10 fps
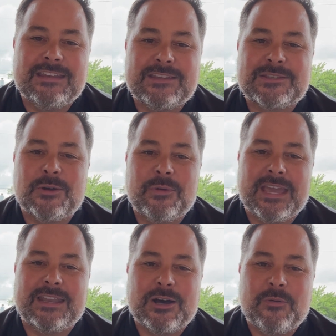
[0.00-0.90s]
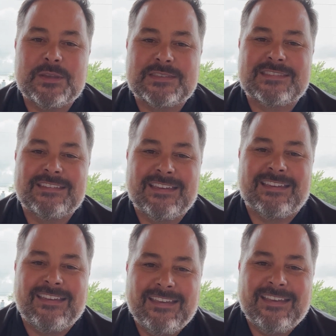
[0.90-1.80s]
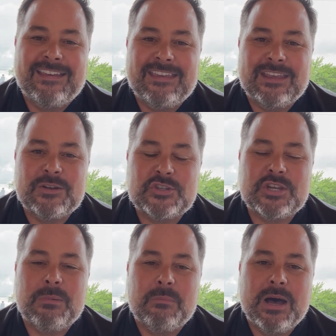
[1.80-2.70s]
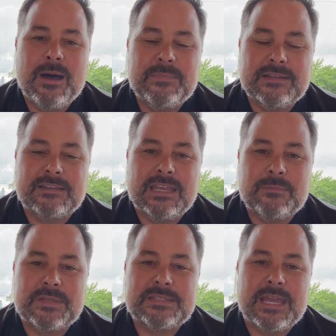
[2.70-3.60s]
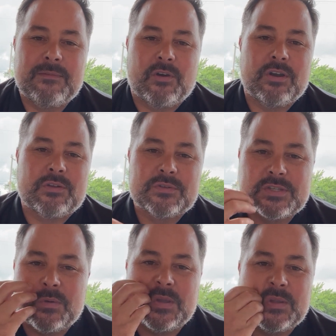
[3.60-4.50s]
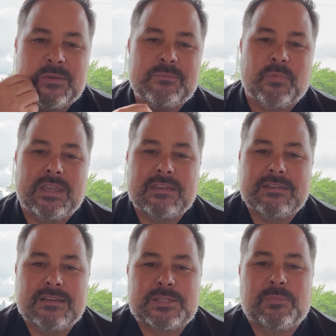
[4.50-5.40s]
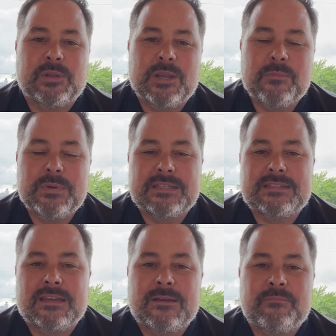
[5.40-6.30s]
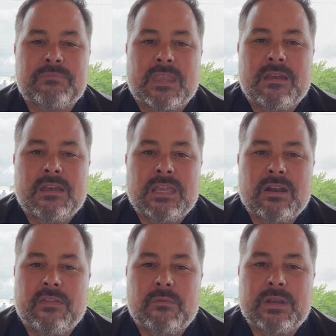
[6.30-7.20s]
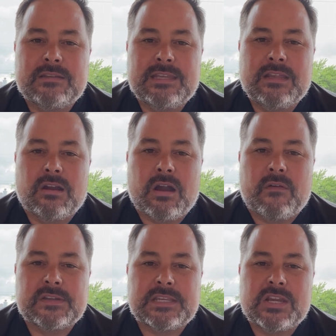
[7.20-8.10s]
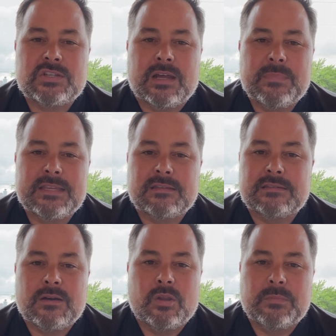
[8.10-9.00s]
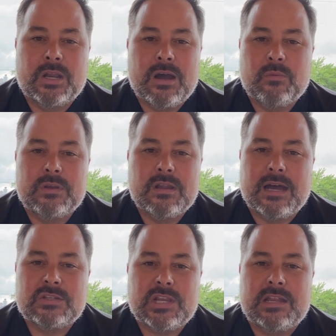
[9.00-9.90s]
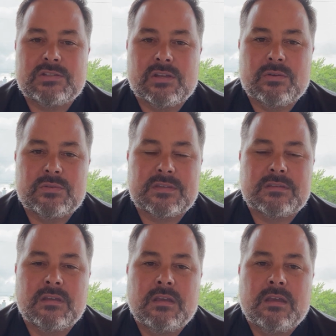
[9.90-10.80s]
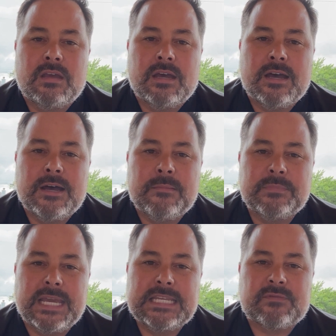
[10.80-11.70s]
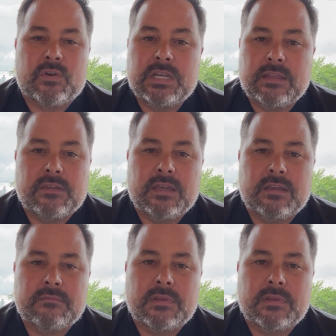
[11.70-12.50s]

and so we had to always shim them up to get them to stand vertical so we could split them. But that to end our conversation, I basically told him I would not change those days for anything.